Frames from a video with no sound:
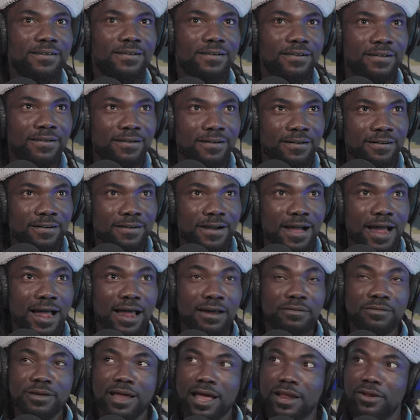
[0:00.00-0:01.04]

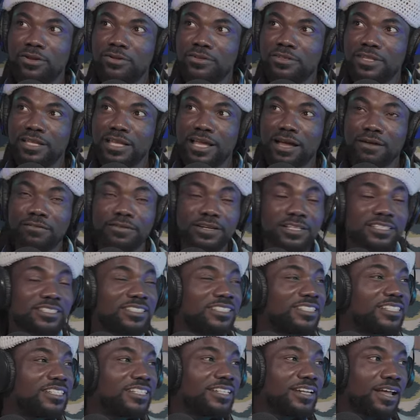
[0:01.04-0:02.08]
I don't think I've
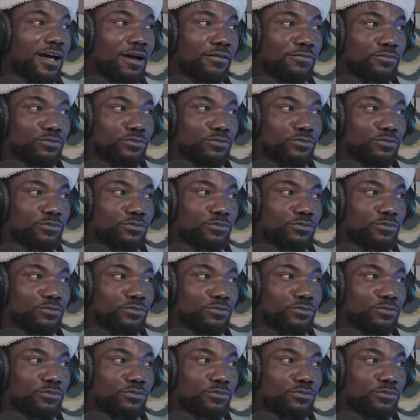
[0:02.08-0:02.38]
listened enough.